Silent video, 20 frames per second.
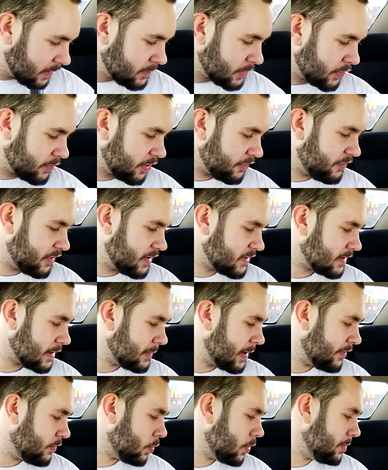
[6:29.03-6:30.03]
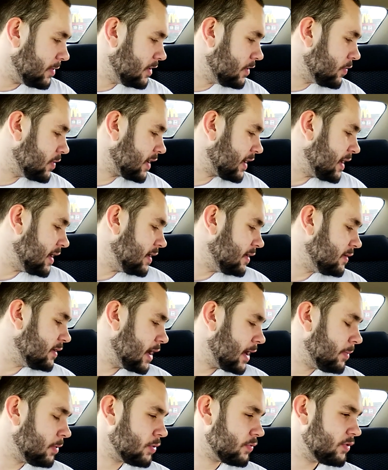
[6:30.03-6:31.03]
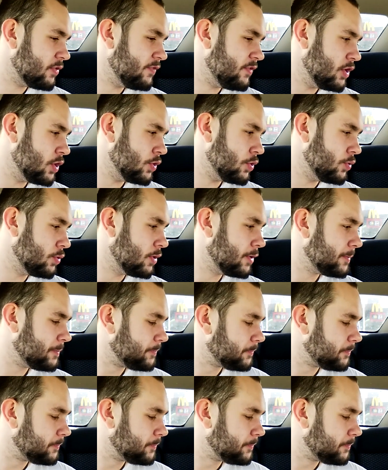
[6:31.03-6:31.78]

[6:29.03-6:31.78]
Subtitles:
So for the first time ever, we'll be doing a double review,